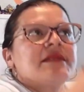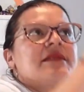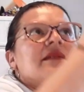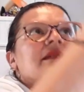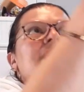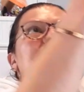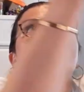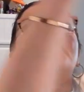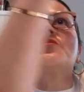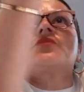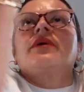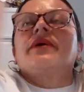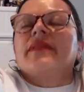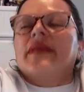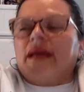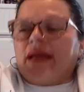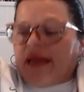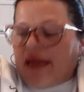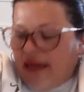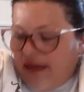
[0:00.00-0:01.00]
That's why
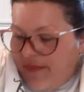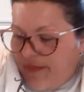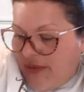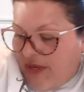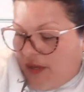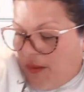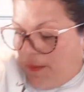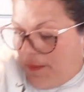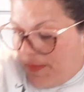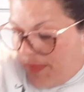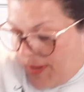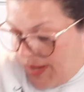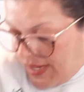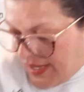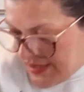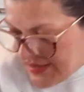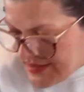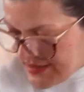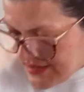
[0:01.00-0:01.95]
that came in a box.